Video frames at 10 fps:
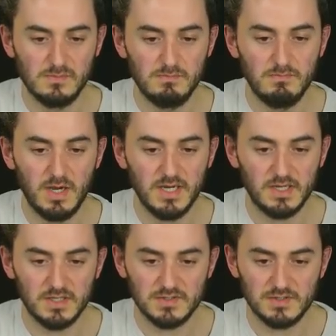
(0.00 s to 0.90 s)

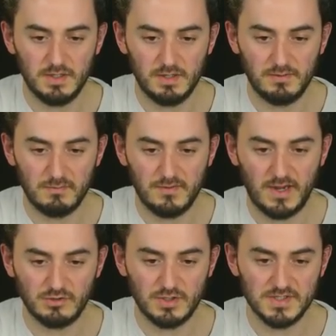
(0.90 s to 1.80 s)
minus, and if I'm
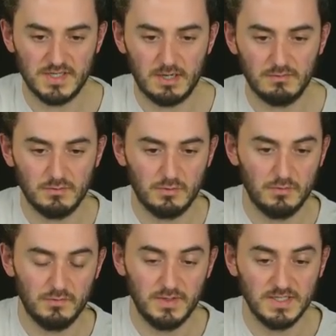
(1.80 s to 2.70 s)
factorizing out
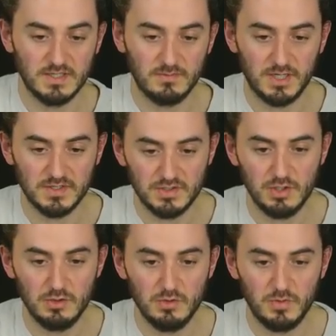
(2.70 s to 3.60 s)
v to the minus
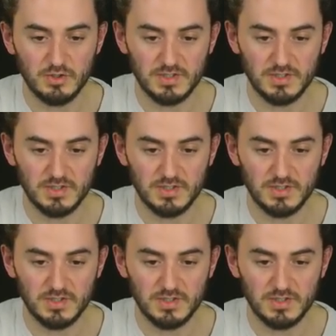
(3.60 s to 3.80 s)
2, we're